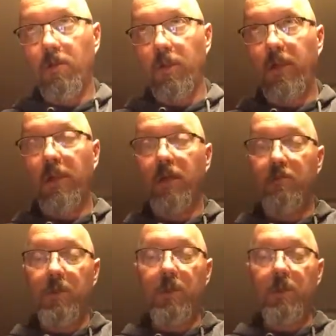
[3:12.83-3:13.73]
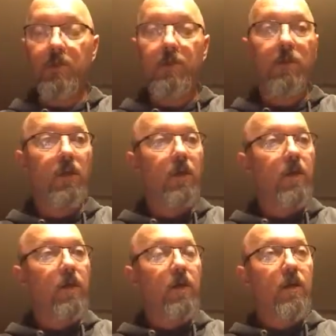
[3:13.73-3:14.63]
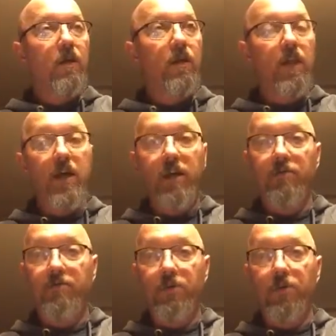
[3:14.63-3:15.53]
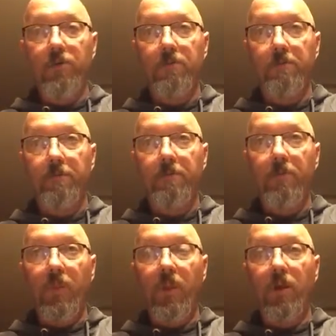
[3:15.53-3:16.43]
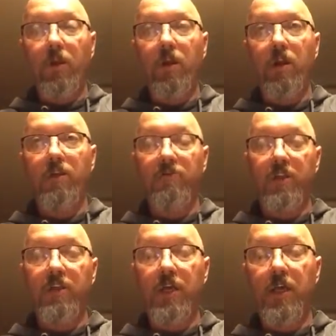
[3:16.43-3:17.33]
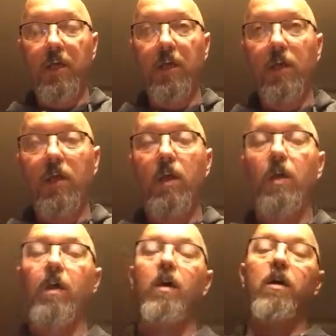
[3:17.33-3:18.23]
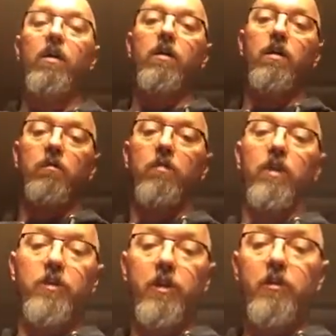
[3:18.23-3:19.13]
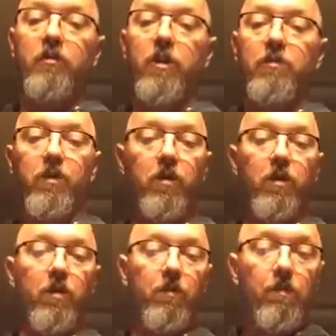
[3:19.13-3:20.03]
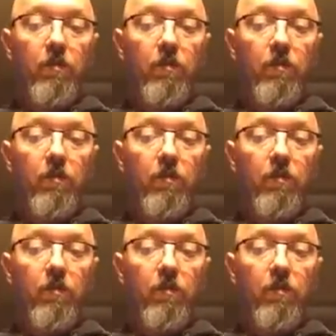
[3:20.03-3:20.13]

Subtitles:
Leading up to this, lack of food, not enough intake, blood sugars drop too low.